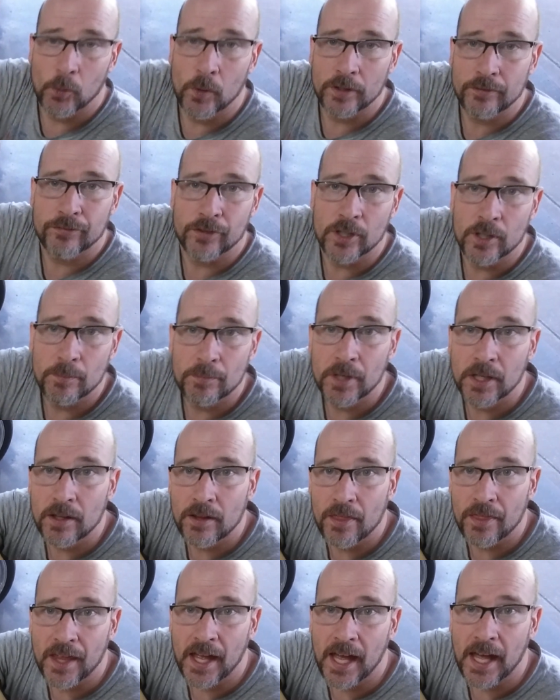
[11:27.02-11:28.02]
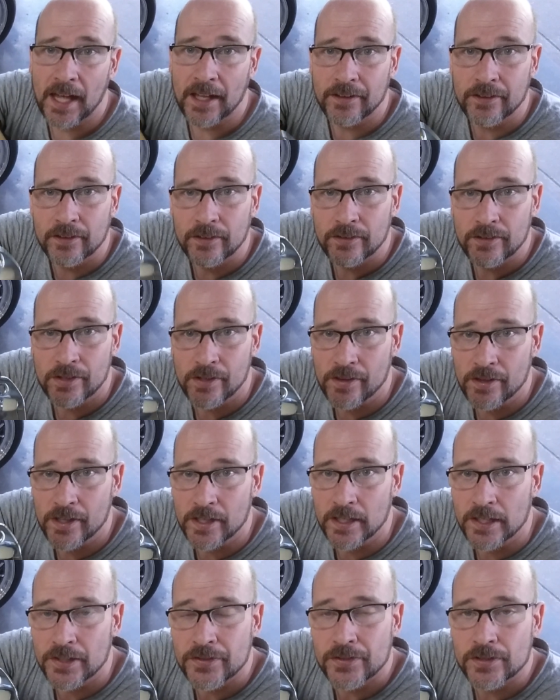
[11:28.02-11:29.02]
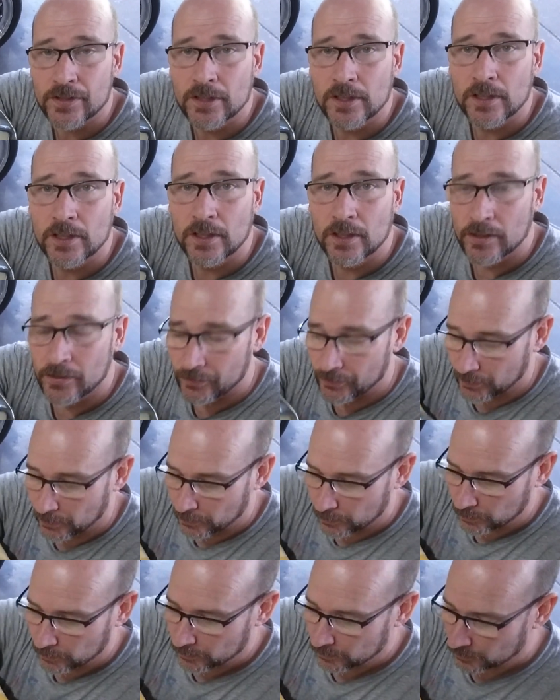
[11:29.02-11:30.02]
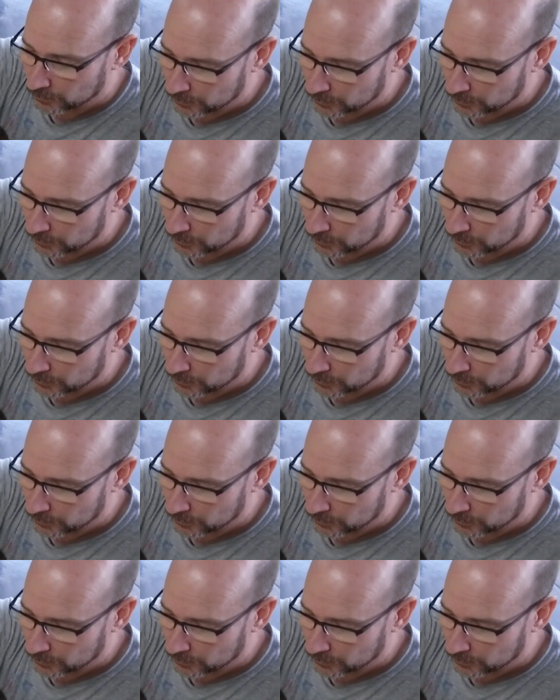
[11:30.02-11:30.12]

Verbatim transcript: going from that to this, so